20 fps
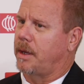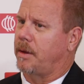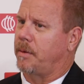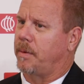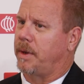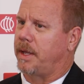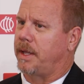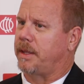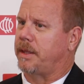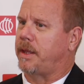
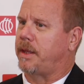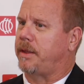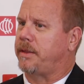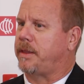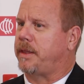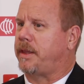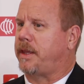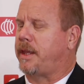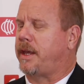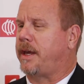Well,
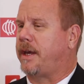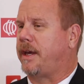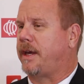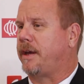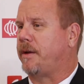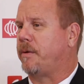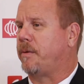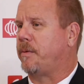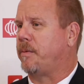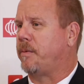
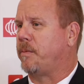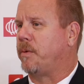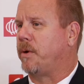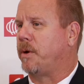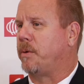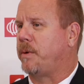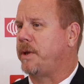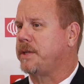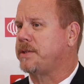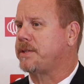
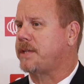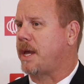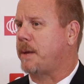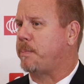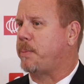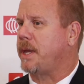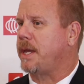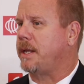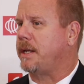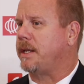where we
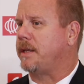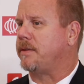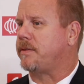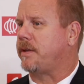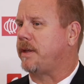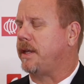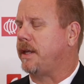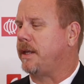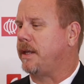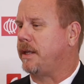step in is
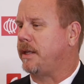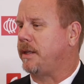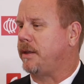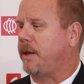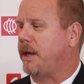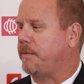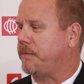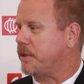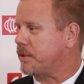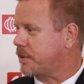you
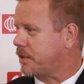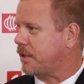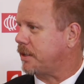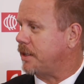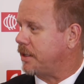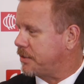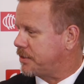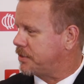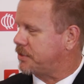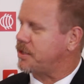have this
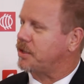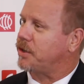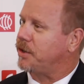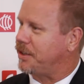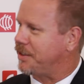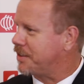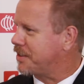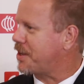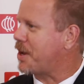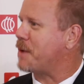is a
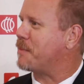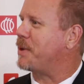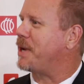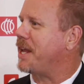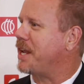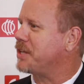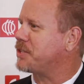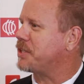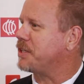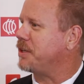good
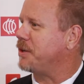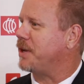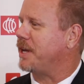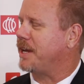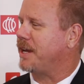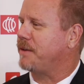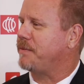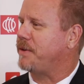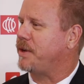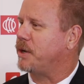combination you
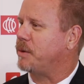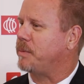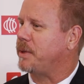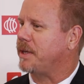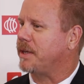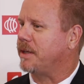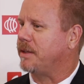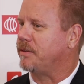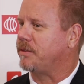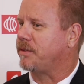have here
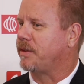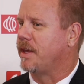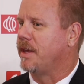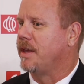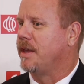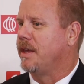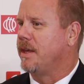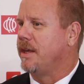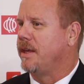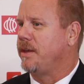because
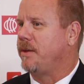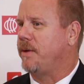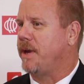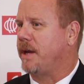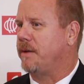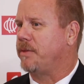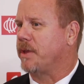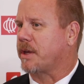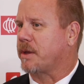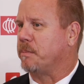you
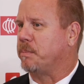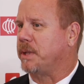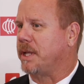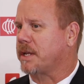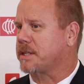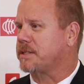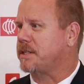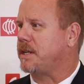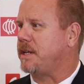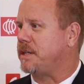have the
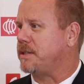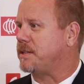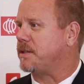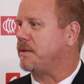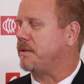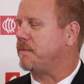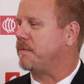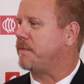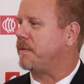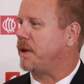complexities
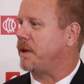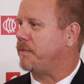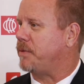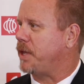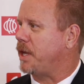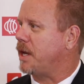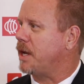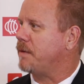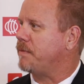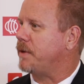of
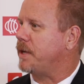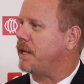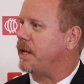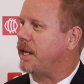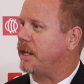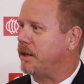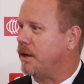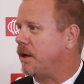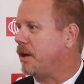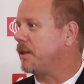the oven
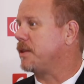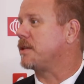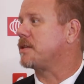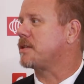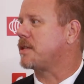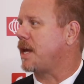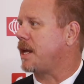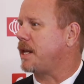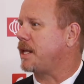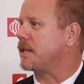and all the
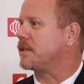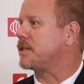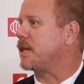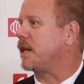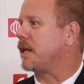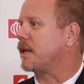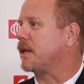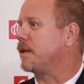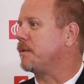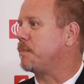settings
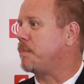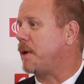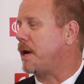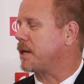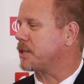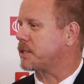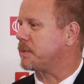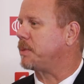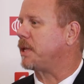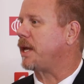that it could
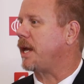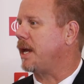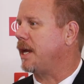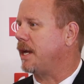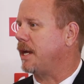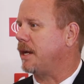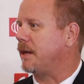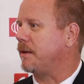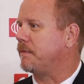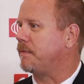possibly
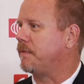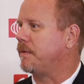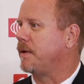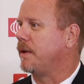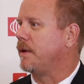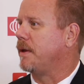have,